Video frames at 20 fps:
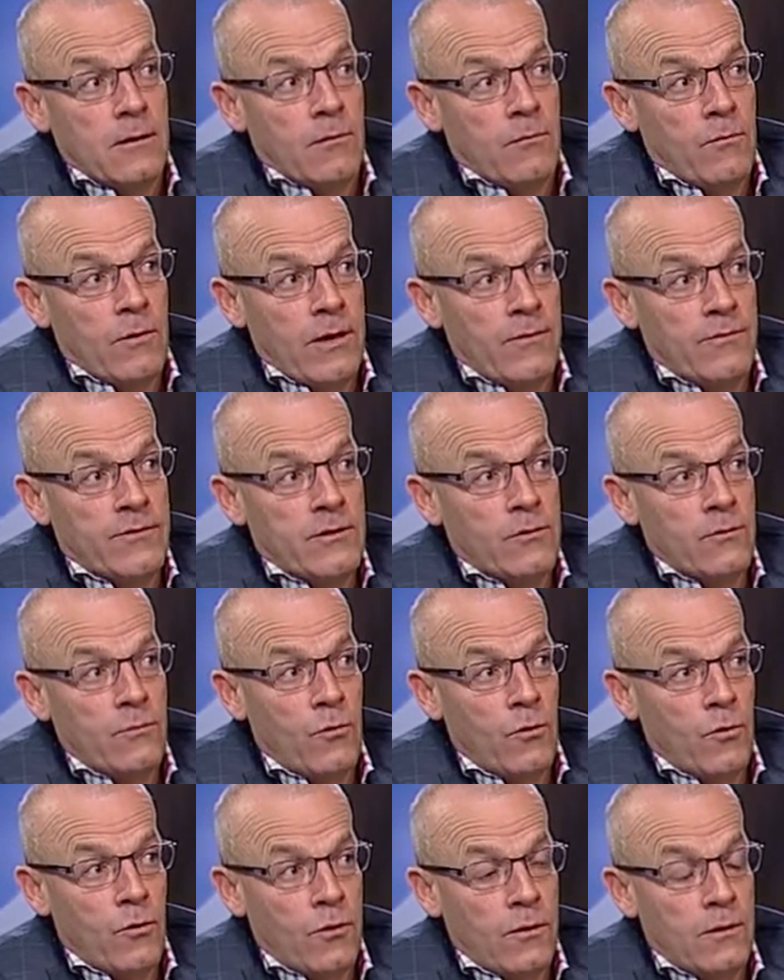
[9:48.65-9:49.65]
we'll have 2
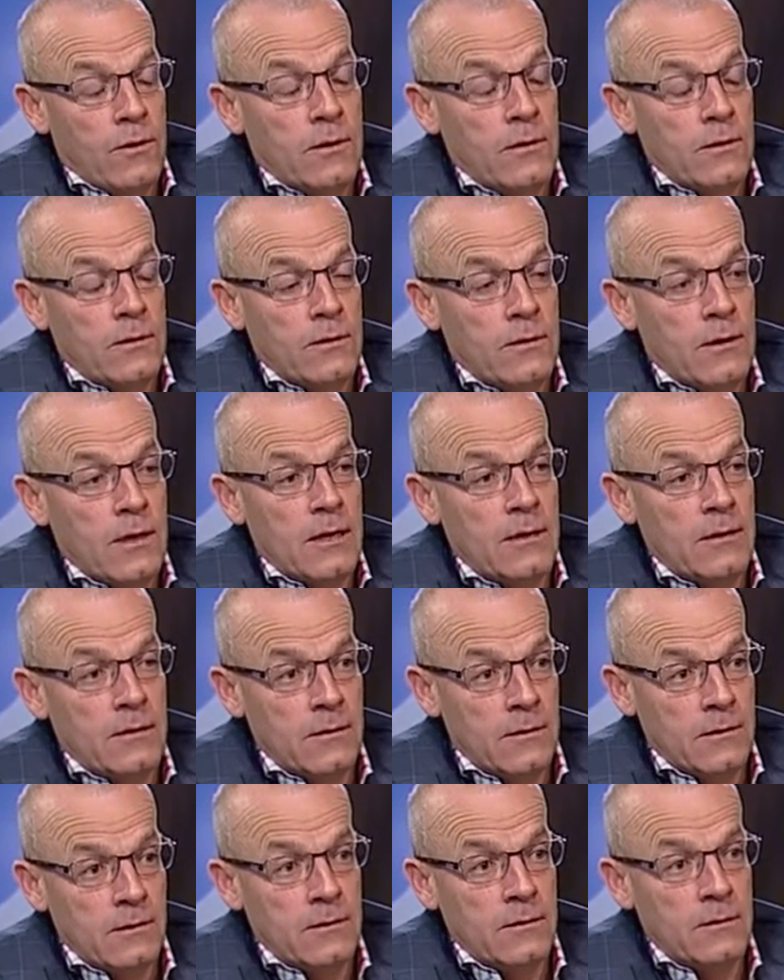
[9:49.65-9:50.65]
more, and
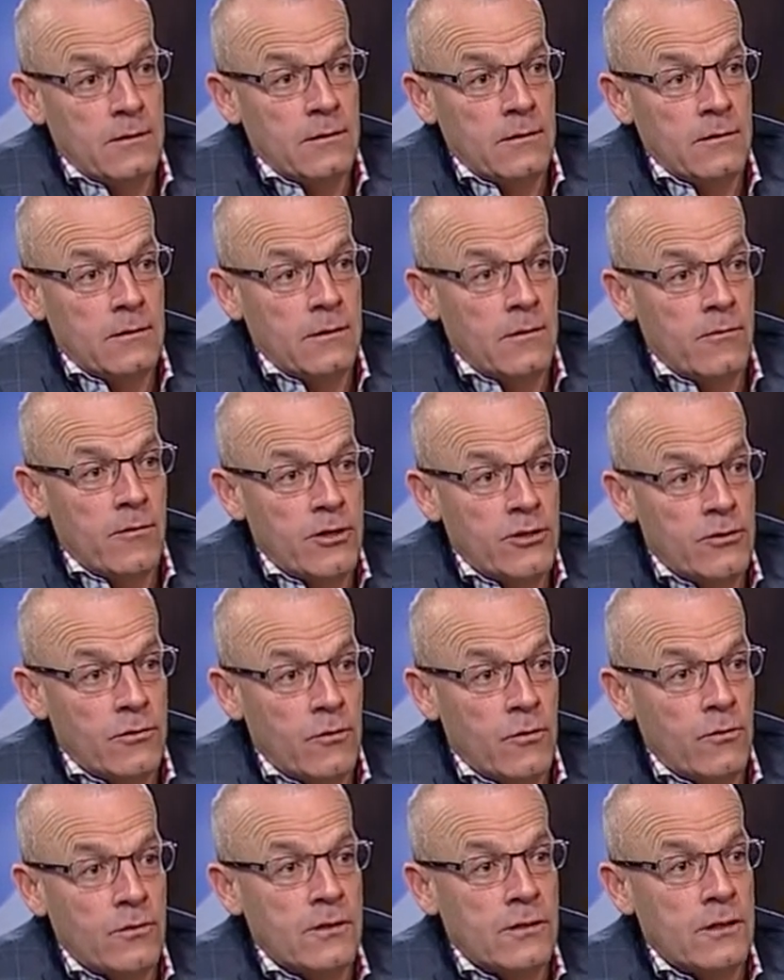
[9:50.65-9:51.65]
you'll write your
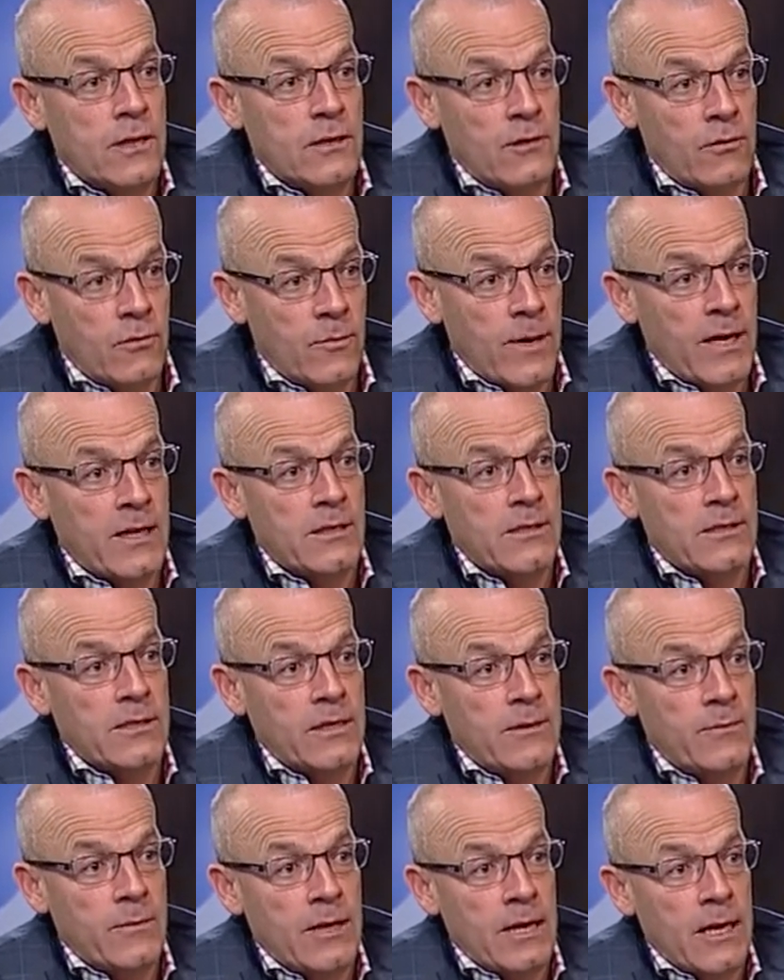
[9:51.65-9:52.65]
notes, and then you'll go back and see
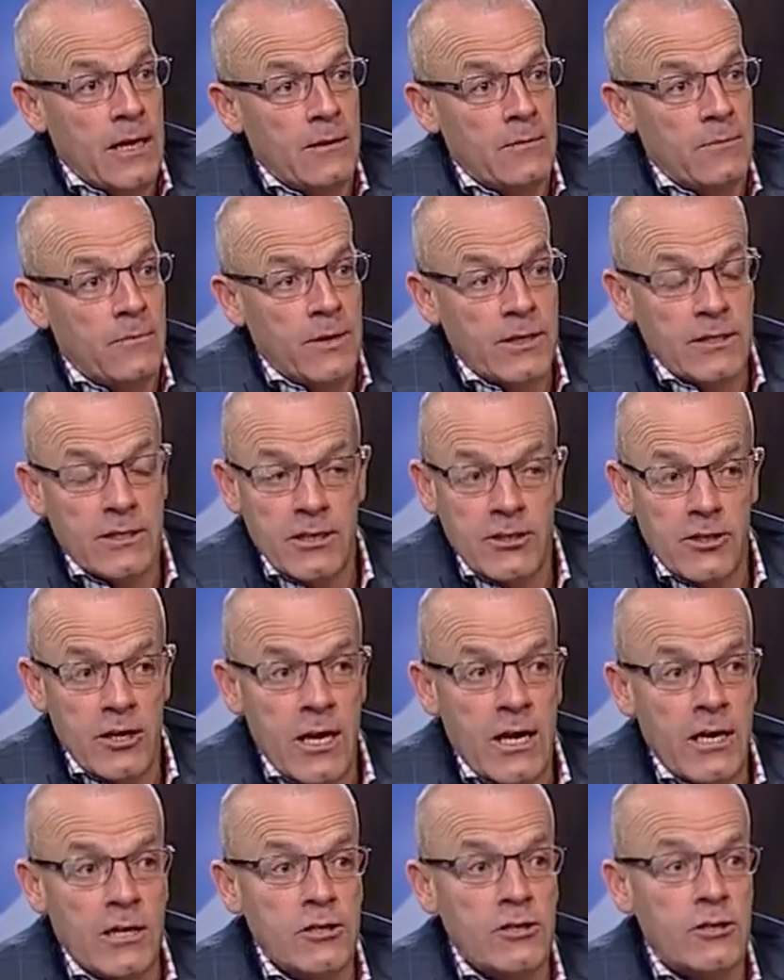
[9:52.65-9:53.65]
them again, because they
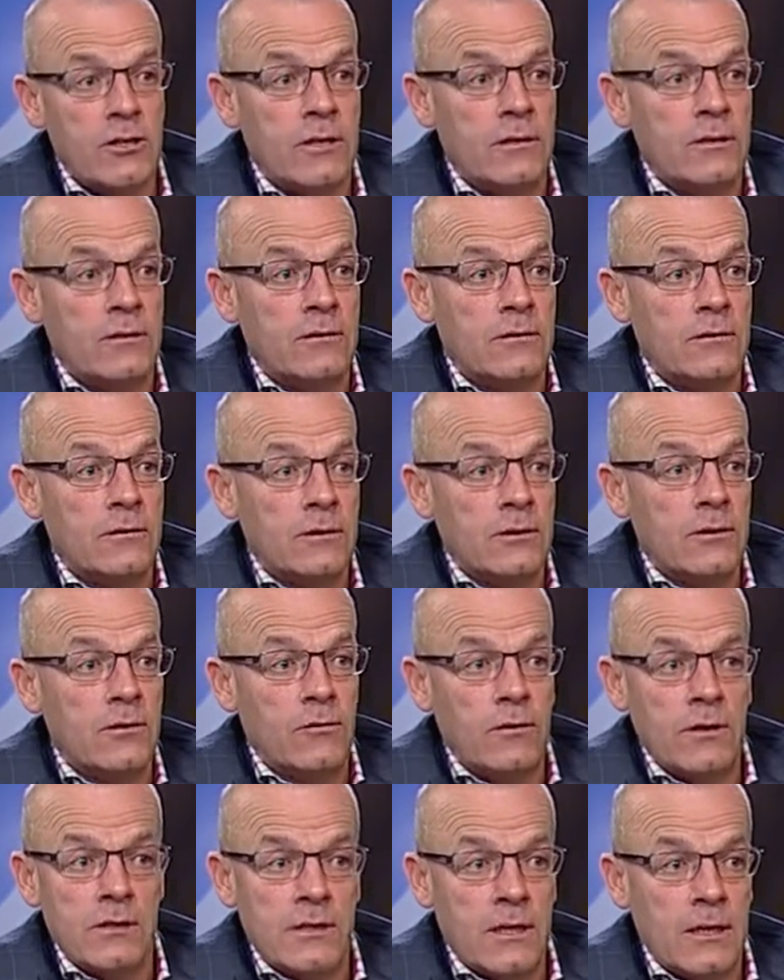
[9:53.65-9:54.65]
change and you're
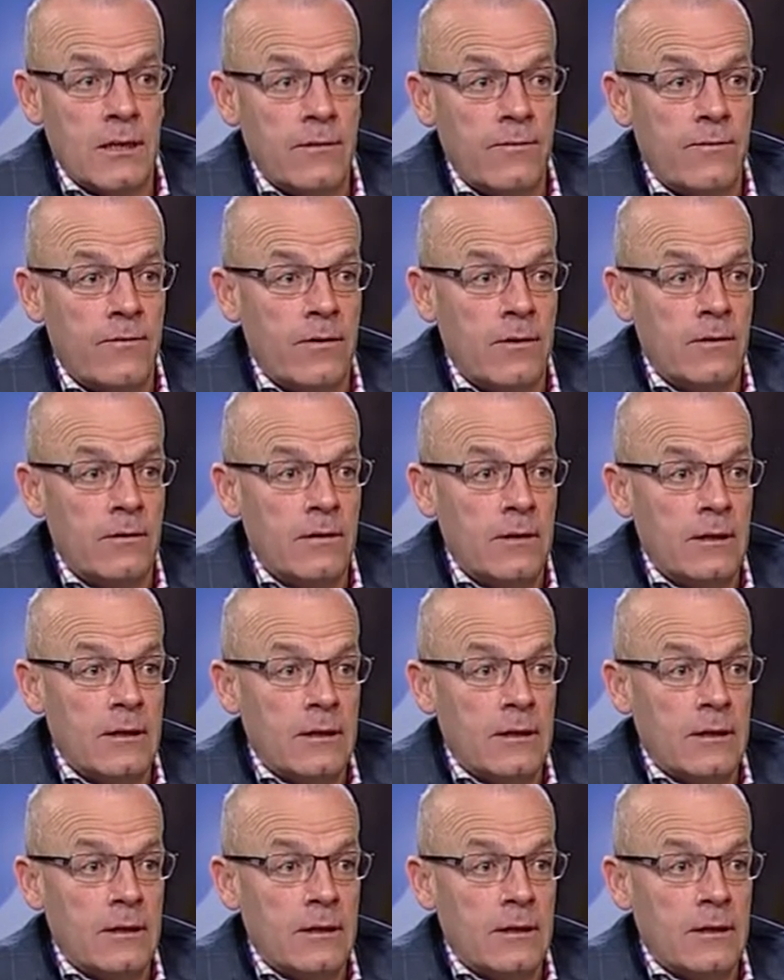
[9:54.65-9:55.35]
only seeing them for